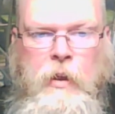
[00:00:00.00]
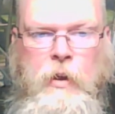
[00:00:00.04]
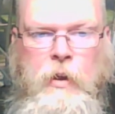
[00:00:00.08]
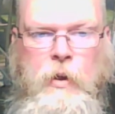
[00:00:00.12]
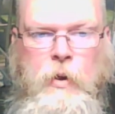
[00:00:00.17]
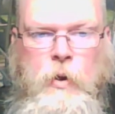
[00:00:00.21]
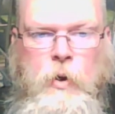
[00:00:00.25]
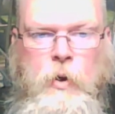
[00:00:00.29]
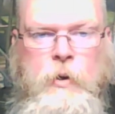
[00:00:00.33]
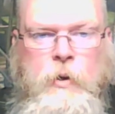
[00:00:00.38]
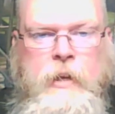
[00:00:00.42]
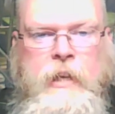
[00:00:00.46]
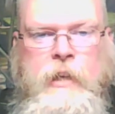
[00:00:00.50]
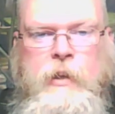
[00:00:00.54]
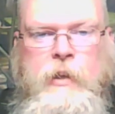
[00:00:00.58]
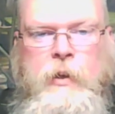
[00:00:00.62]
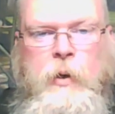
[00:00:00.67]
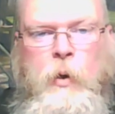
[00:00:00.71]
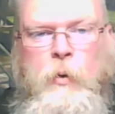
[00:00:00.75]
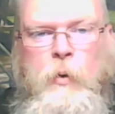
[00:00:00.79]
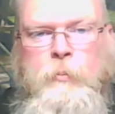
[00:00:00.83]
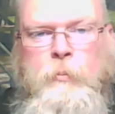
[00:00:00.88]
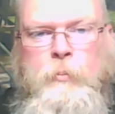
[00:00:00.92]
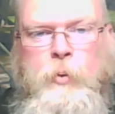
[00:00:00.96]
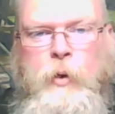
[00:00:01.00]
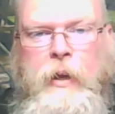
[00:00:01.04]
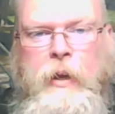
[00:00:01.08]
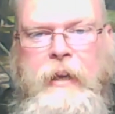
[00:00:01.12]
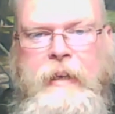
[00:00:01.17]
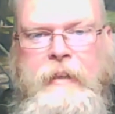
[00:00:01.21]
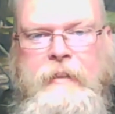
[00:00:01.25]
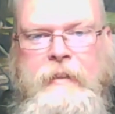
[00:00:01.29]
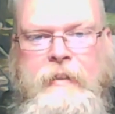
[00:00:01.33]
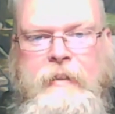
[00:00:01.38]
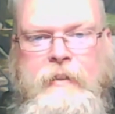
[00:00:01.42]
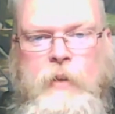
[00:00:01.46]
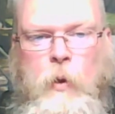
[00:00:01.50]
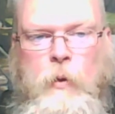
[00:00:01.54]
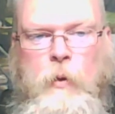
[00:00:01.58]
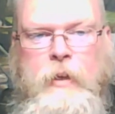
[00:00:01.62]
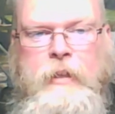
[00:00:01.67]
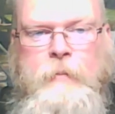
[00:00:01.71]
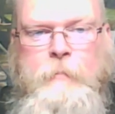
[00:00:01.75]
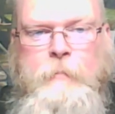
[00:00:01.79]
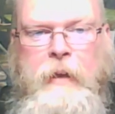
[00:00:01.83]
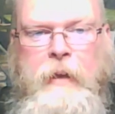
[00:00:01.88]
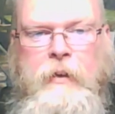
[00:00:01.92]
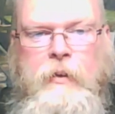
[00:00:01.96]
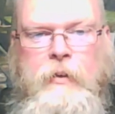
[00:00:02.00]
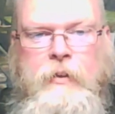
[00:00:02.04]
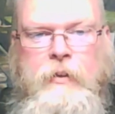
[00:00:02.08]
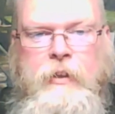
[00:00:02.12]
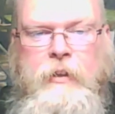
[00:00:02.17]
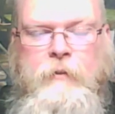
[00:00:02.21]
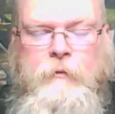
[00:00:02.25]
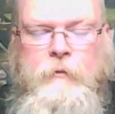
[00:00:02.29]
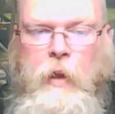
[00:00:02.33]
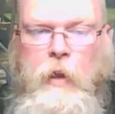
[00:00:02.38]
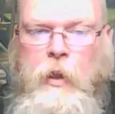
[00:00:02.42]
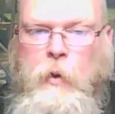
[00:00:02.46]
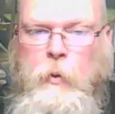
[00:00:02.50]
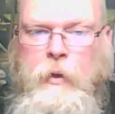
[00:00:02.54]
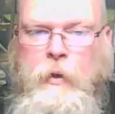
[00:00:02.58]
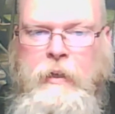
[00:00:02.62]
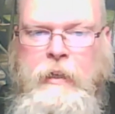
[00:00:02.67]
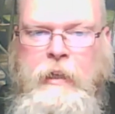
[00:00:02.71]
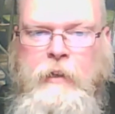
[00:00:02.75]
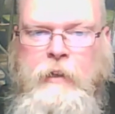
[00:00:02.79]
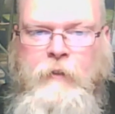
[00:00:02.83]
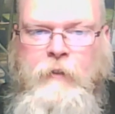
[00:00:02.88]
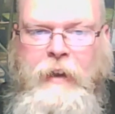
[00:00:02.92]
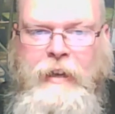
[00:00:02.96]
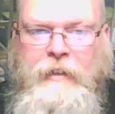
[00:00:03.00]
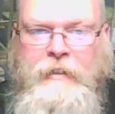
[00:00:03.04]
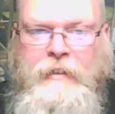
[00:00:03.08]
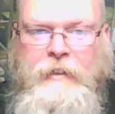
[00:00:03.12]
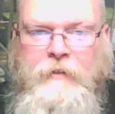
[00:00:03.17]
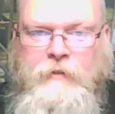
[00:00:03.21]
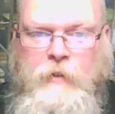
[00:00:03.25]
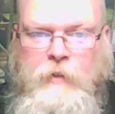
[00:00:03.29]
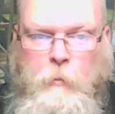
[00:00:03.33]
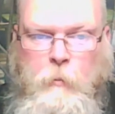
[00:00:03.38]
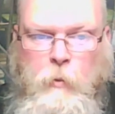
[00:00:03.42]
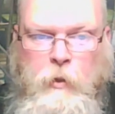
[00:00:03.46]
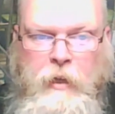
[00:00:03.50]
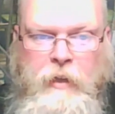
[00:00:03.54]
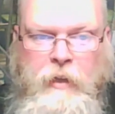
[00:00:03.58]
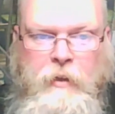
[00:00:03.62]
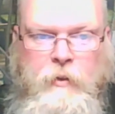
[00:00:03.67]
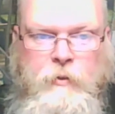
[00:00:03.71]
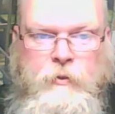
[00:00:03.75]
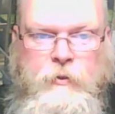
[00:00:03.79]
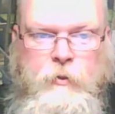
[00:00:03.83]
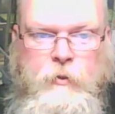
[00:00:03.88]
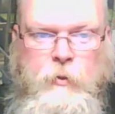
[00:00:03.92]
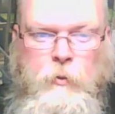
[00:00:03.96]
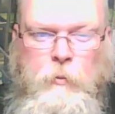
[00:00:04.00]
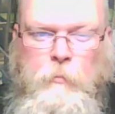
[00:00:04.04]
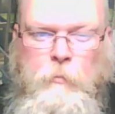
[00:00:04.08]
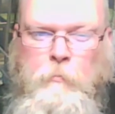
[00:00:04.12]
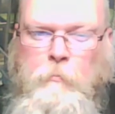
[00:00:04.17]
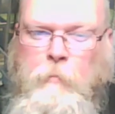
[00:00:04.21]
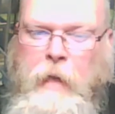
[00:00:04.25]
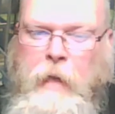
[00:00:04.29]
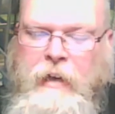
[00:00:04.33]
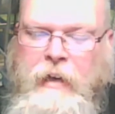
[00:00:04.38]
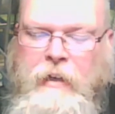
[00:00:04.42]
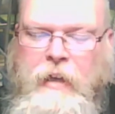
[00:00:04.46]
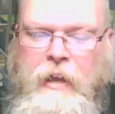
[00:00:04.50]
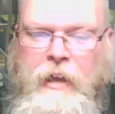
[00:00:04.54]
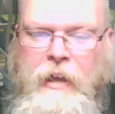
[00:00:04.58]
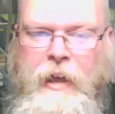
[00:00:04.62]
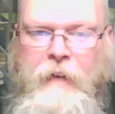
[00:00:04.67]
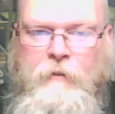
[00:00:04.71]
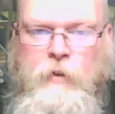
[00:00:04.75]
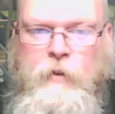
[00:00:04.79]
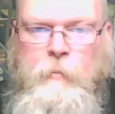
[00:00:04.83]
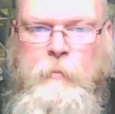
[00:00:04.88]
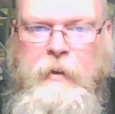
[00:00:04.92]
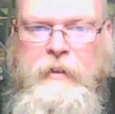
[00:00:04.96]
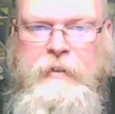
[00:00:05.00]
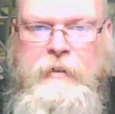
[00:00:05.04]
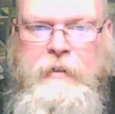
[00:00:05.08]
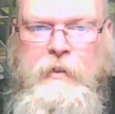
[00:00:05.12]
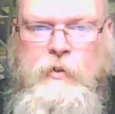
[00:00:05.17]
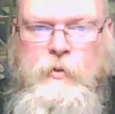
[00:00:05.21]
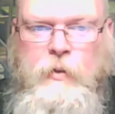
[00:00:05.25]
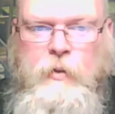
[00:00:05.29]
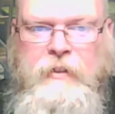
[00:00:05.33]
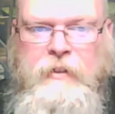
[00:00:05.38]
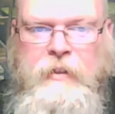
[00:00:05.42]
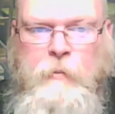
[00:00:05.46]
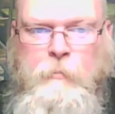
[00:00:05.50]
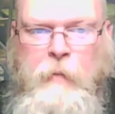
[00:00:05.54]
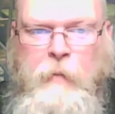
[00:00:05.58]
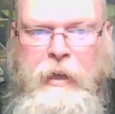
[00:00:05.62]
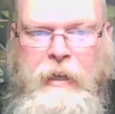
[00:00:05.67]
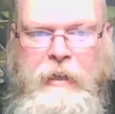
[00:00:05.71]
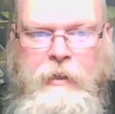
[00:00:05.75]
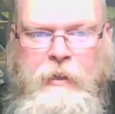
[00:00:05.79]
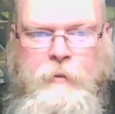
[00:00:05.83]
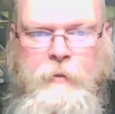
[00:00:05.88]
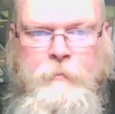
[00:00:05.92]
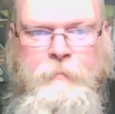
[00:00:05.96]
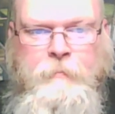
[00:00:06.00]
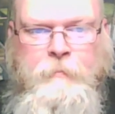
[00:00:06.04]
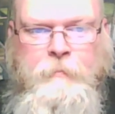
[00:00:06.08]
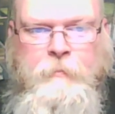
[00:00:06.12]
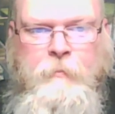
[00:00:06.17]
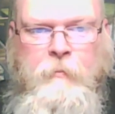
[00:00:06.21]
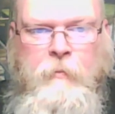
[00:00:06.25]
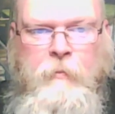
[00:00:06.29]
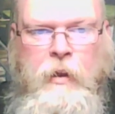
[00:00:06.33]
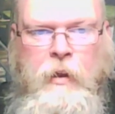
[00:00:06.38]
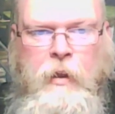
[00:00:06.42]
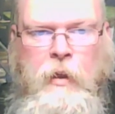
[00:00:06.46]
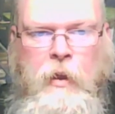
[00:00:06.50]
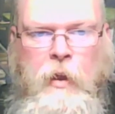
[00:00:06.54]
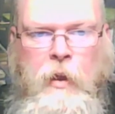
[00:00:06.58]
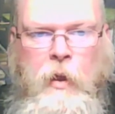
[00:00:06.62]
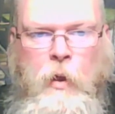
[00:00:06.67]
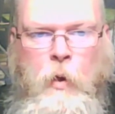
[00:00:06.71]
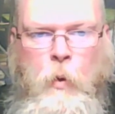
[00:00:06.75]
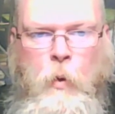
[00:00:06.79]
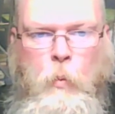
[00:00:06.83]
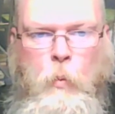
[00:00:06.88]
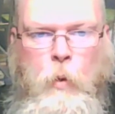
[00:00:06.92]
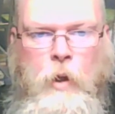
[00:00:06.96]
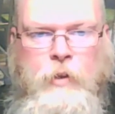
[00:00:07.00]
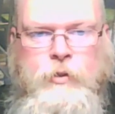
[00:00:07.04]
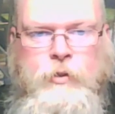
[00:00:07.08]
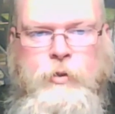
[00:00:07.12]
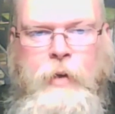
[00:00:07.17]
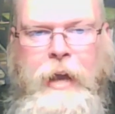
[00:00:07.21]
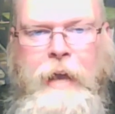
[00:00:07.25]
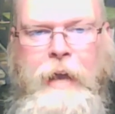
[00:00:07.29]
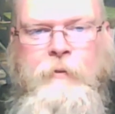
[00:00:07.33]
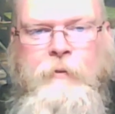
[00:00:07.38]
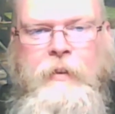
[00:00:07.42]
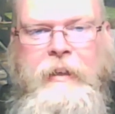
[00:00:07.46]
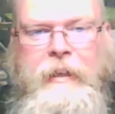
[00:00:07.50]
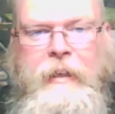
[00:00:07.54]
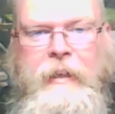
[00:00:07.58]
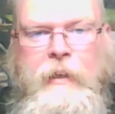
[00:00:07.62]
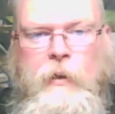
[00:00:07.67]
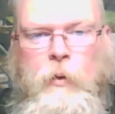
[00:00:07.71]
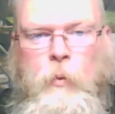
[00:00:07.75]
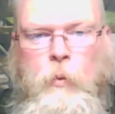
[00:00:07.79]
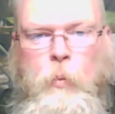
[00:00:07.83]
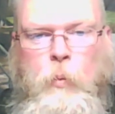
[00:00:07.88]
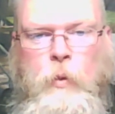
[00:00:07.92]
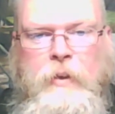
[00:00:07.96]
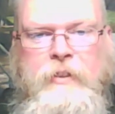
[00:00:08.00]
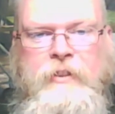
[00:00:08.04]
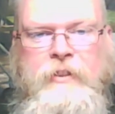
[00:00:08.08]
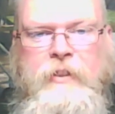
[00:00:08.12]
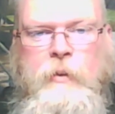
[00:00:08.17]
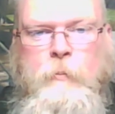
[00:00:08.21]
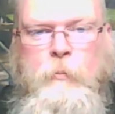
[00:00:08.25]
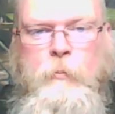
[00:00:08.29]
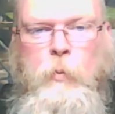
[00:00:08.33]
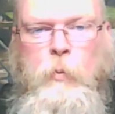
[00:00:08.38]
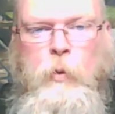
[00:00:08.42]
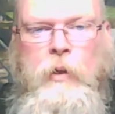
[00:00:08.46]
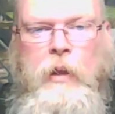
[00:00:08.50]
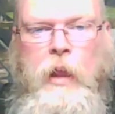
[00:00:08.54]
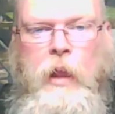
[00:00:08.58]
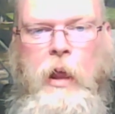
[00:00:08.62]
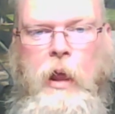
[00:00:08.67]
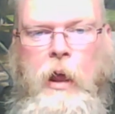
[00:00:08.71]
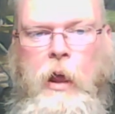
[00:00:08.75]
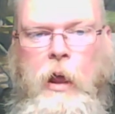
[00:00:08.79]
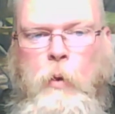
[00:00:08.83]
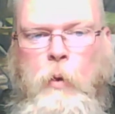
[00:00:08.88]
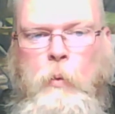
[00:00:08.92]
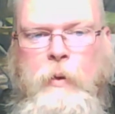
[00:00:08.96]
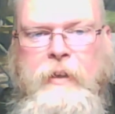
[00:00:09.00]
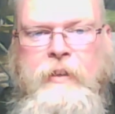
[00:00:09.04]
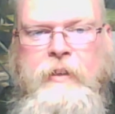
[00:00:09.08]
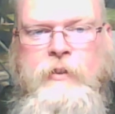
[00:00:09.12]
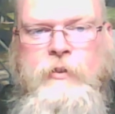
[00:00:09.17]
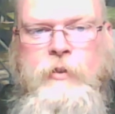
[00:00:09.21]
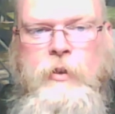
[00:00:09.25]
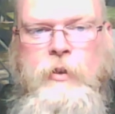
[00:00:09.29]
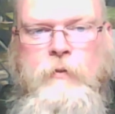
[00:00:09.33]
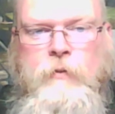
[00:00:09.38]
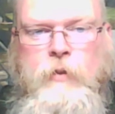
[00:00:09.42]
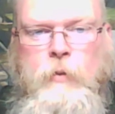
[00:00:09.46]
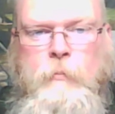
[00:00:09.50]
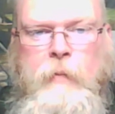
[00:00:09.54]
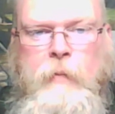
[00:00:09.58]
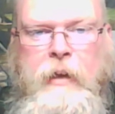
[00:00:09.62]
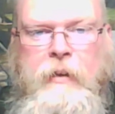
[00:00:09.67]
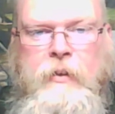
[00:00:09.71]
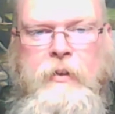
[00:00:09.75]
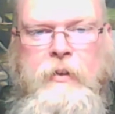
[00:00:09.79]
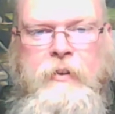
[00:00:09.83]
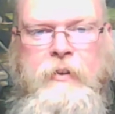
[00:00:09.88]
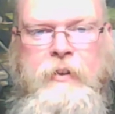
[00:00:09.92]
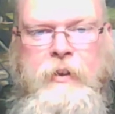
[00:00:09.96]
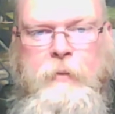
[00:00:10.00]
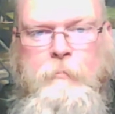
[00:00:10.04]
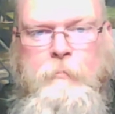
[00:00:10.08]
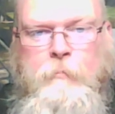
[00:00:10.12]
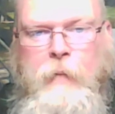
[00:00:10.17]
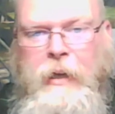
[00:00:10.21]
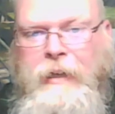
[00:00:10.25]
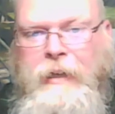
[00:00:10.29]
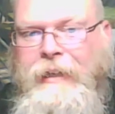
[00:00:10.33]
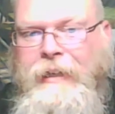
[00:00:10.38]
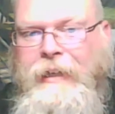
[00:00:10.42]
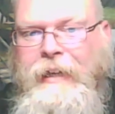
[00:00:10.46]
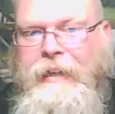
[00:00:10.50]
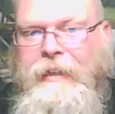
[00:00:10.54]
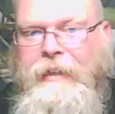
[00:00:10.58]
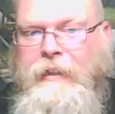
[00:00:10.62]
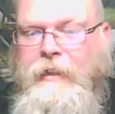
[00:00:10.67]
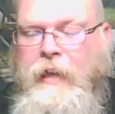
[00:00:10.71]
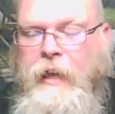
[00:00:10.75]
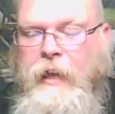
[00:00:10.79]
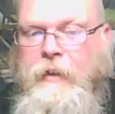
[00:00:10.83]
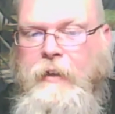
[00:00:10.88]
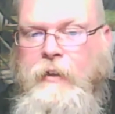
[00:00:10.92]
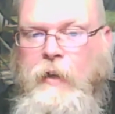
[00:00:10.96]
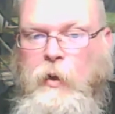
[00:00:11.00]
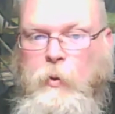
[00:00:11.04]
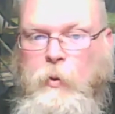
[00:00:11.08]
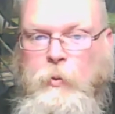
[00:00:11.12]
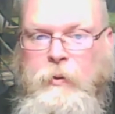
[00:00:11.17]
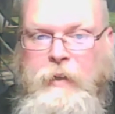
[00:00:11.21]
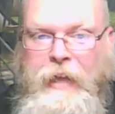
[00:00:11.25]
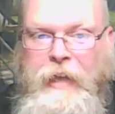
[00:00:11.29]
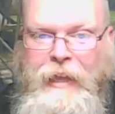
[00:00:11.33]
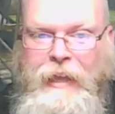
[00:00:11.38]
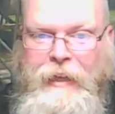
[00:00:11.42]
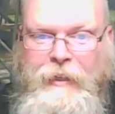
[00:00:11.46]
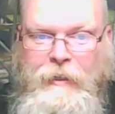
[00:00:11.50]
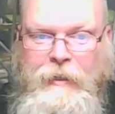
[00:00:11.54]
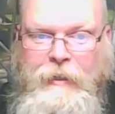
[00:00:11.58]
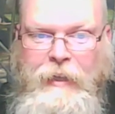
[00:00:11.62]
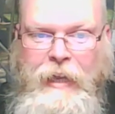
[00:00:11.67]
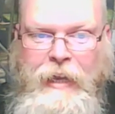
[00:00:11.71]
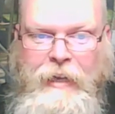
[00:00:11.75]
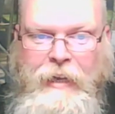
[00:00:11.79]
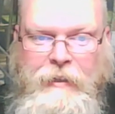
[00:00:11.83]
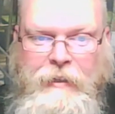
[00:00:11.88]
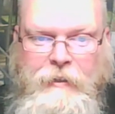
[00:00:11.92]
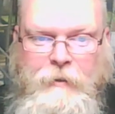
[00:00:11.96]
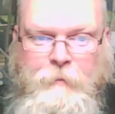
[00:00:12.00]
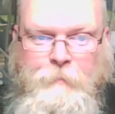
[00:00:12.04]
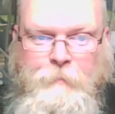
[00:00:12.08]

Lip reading: Earning your own praise is always better than following the advice of someone else who might not have your best interests in mind. While traveling, wisdom will always serve you better than money in an unknown land.